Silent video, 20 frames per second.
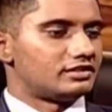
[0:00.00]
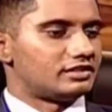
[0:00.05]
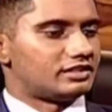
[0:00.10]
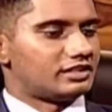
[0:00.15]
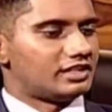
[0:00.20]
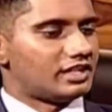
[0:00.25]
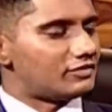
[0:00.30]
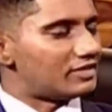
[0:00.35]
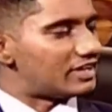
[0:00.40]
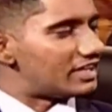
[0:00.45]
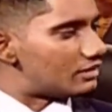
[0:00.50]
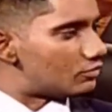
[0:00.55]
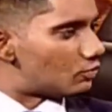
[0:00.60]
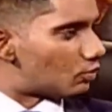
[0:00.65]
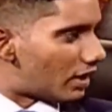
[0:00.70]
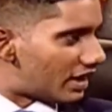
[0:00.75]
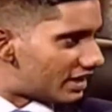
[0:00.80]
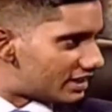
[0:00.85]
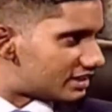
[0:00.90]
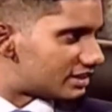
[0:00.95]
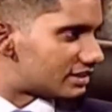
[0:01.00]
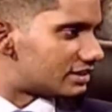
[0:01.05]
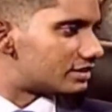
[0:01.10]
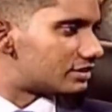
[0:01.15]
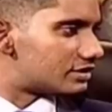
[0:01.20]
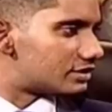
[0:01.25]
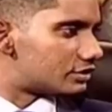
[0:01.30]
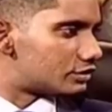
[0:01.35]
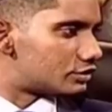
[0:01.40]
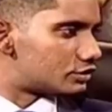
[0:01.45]
they were
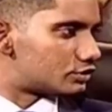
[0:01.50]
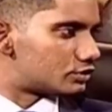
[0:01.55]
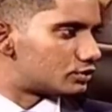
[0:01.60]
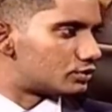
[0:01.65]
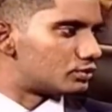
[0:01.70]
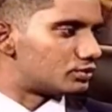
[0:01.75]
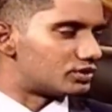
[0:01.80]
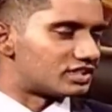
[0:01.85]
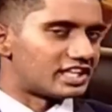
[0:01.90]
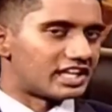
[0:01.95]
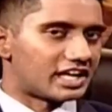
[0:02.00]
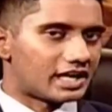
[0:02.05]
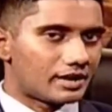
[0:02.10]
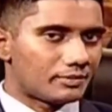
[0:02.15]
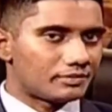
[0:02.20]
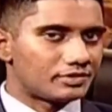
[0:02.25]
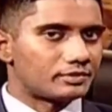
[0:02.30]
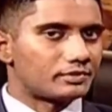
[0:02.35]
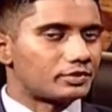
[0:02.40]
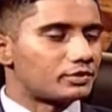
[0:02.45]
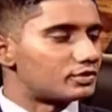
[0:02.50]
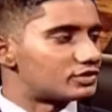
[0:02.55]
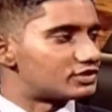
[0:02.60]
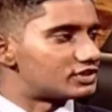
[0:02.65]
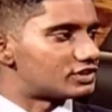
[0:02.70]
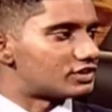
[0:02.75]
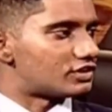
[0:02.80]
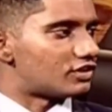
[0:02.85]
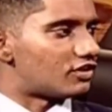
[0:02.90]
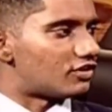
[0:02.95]
invited to take up the
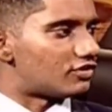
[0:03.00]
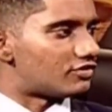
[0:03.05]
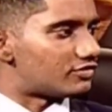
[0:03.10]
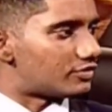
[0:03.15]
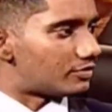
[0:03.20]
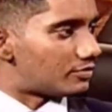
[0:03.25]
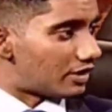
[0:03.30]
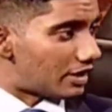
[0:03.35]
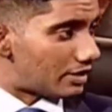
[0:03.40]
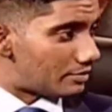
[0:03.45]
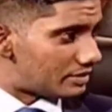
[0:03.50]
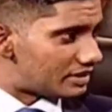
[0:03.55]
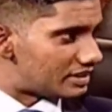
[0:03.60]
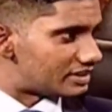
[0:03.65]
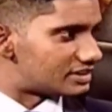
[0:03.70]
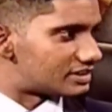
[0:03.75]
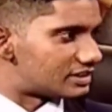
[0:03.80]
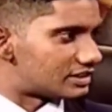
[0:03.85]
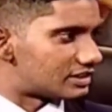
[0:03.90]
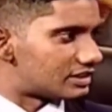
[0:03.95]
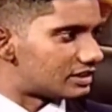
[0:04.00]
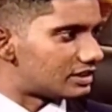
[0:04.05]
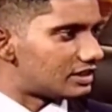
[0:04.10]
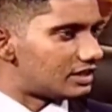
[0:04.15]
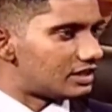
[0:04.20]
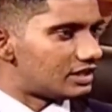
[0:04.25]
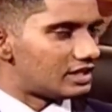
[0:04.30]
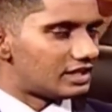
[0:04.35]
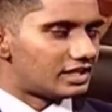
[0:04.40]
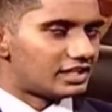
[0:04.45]
post of Prime Minister,
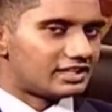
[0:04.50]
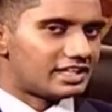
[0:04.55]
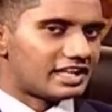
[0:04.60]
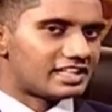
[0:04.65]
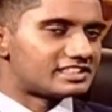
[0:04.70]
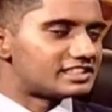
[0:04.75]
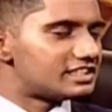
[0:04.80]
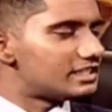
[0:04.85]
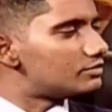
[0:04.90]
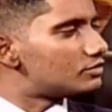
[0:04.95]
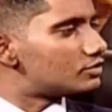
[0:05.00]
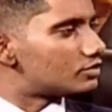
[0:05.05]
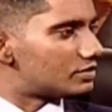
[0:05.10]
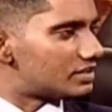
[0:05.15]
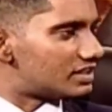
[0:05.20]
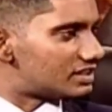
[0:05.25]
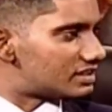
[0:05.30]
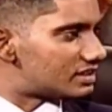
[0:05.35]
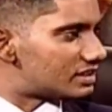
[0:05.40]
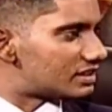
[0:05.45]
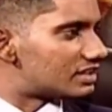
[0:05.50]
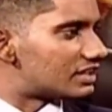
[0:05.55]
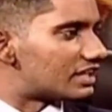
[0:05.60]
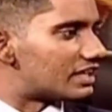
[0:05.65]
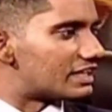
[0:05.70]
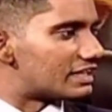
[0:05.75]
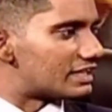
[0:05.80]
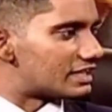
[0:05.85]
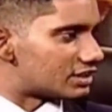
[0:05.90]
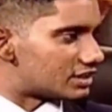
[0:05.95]
there seemed to be certain
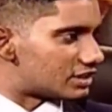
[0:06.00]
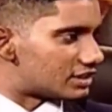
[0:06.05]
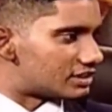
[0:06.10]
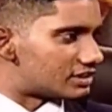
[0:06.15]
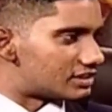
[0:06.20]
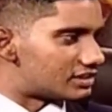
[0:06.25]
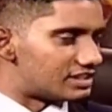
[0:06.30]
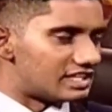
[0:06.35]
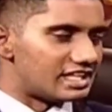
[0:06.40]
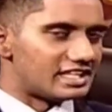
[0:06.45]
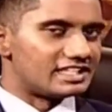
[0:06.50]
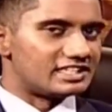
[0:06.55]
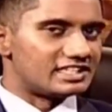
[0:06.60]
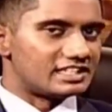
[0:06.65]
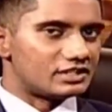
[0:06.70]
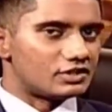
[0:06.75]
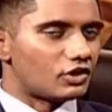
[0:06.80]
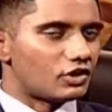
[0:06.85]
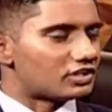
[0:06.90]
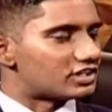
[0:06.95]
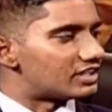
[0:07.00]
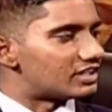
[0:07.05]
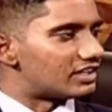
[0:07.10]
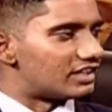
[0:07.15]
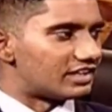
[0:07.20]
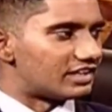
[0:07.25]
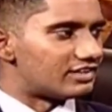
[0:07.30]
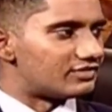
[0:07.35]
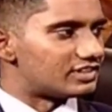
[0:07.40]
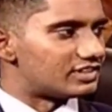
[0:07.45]
conditions. They did not
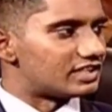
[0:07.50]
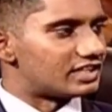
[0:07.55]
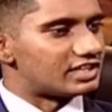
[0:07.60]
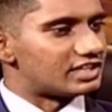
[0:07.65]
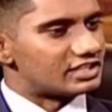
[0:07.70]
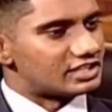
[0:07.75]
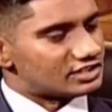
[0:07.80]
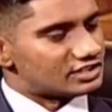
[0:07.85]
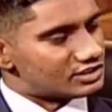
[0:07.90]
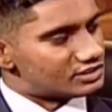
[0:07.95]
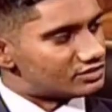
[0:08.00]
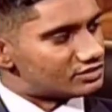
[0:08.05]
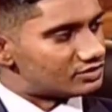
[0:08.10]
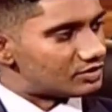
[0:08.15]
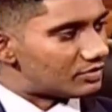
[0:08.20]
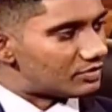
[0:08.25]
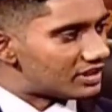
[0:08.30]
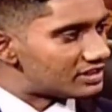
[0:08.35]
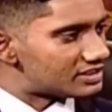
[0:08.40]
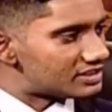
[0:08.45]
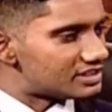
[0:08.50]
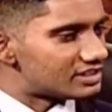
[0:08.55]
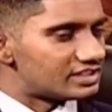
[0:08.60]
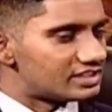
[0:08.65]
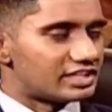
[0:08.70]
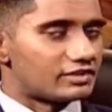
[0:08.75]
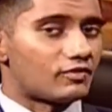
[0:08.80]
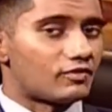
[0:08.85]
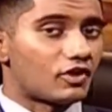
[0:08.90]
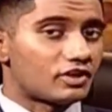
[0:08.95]
agree with the conditions of the
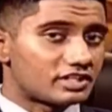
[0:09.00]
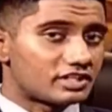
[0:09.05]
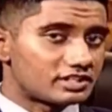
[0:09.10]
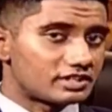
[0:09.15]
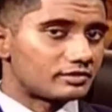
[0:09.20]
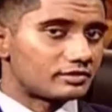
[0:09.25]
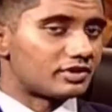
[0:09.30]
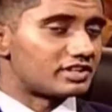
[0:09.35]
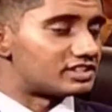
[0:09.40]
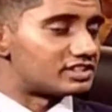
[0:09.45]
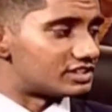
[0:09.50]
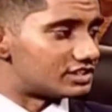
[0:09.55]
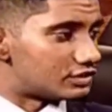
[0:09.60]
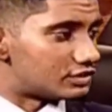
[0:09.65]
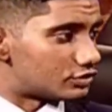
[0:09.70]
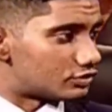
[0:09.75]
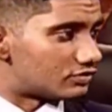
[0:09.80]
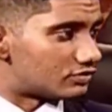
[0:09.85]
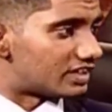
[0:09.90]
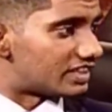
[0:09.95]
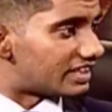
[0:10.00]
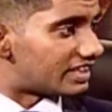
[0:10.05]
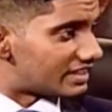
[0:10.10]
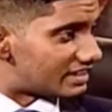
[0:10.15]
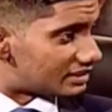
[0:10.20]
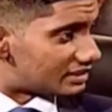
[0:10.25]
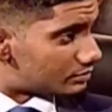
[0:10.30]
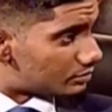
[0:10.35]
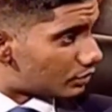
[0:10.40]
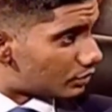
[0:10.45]
President. They wanted the President to
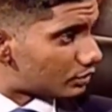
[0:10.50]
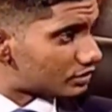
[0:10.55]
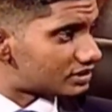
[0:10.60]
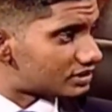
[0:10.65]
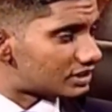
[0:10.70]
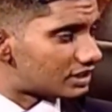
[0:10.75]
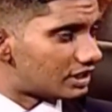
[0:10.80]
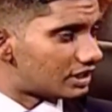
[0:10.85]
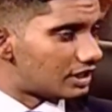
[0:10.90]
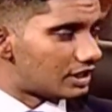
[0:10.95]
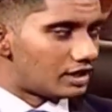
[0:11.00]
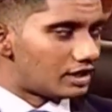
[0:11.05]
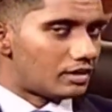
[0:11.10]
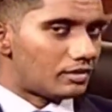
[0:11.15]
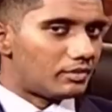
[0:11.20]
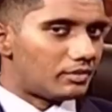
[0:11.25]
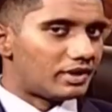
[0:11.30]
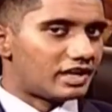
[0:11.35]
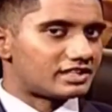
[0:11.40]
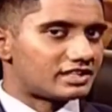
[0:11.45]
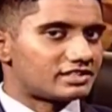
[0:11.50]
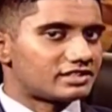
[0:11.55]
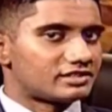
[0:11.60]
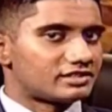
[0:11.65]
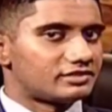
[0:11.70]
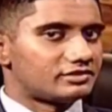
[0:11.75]
vacate his post, but